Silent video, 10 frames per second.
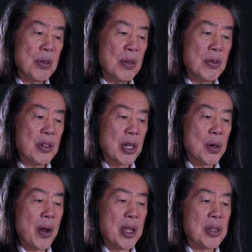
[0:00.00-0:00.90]
new
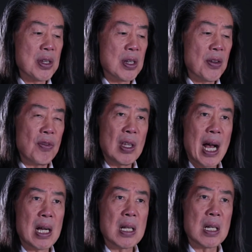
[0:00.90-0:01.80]
generation of
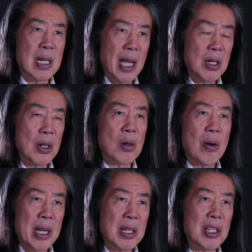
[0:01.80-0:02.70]
young
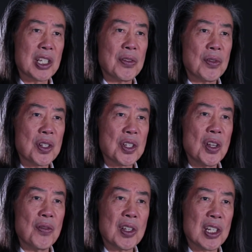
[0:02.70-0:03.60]
technocratic civil
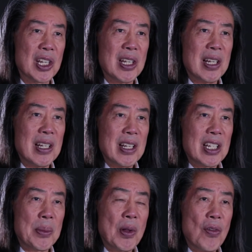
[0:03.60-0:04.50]
servants,
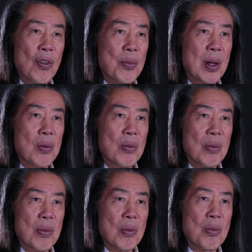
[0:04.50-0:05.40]
some of whom are
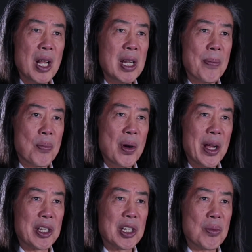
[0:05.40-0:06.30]
really
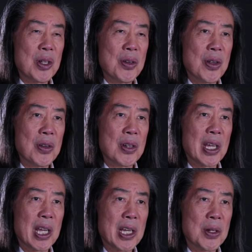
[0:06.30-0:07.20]
impressed. When you go to
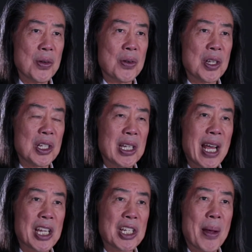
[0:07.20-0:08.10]
their headquarters
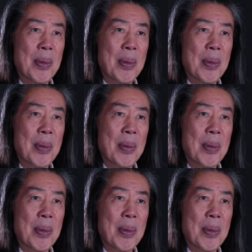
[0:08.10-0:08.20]
at Addis